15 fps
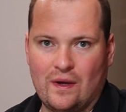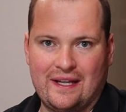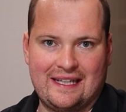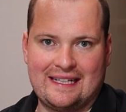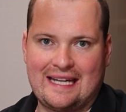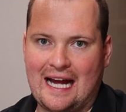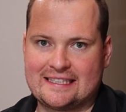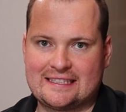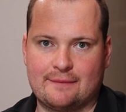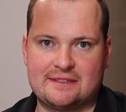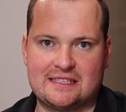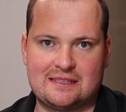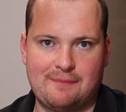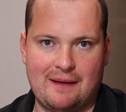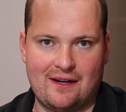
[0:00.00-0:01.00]
where you can catch up
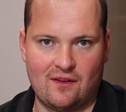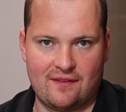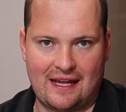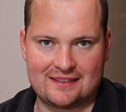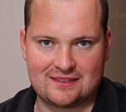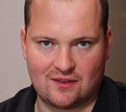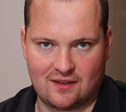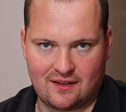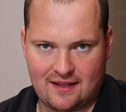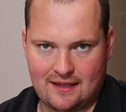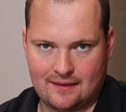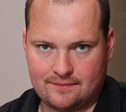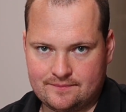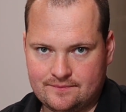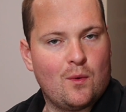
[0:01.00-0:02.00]
to speed on that sort of
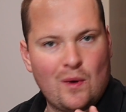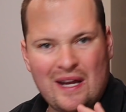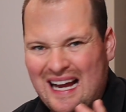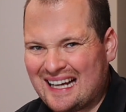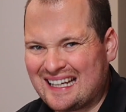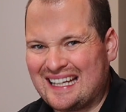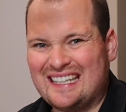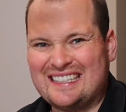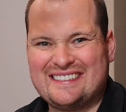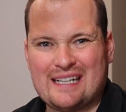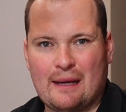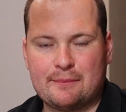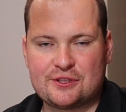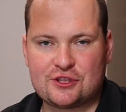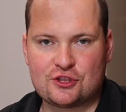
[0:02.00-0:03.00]
thing. But we are going to jump